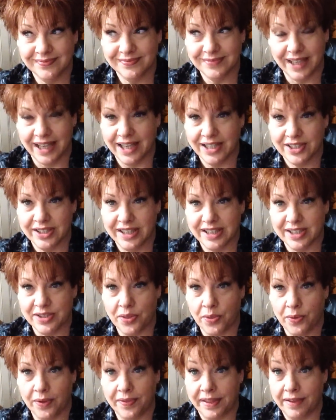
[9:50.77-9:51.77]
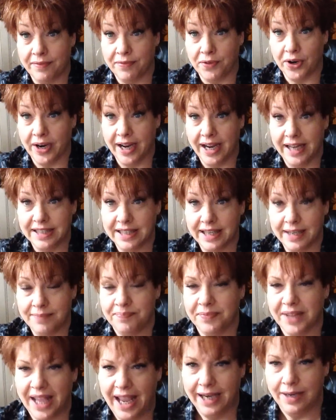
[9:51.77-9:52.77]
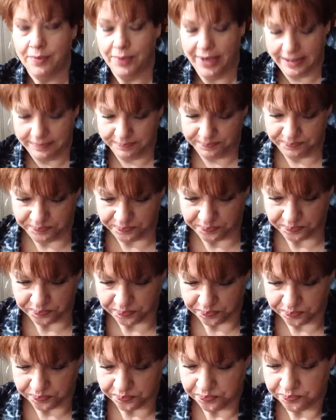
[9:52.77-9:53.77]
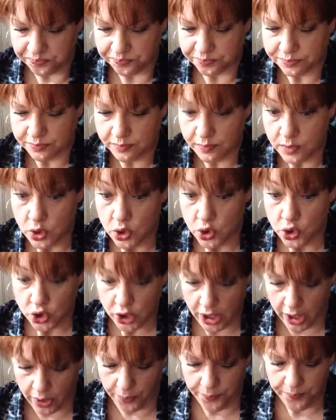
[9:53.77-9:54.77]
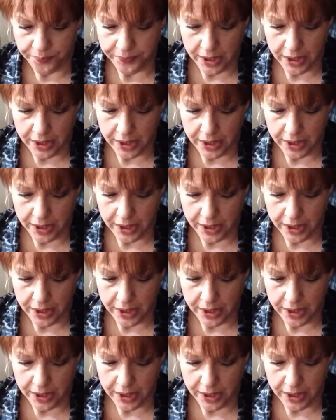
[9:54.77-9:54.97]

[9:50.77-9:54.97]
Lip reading: I guess she hasn't thought that far ahead yet. Anyway. So,